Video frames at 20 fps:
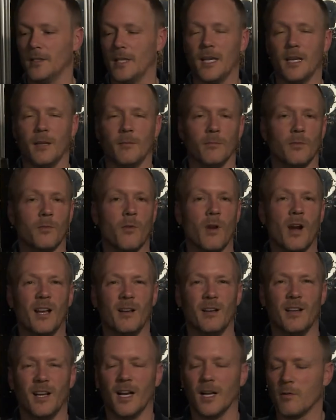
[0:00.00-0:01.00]
and I
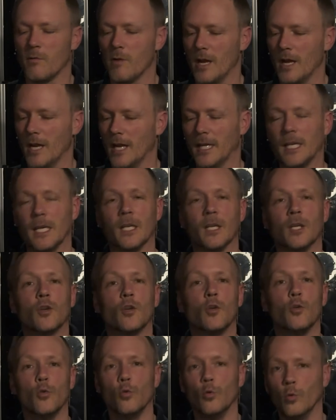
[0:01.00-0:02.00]
quite like it
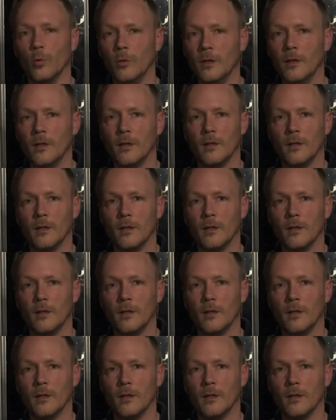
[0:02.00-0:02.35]
cool.